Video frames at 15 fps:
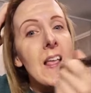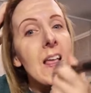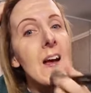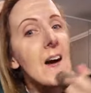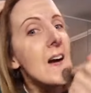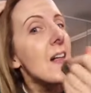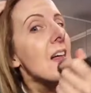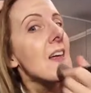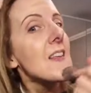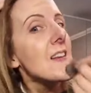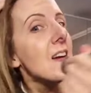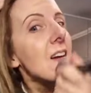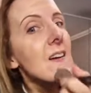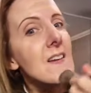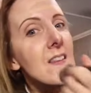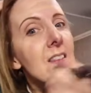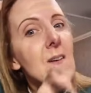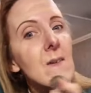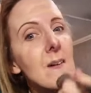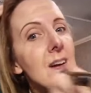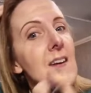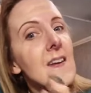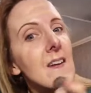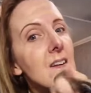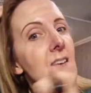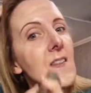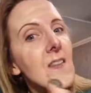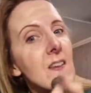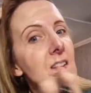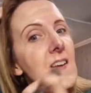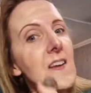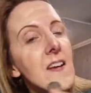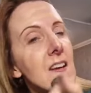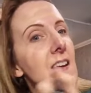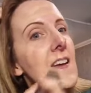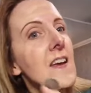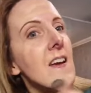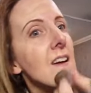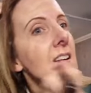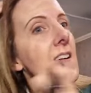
Let's get rid of the red on the chin.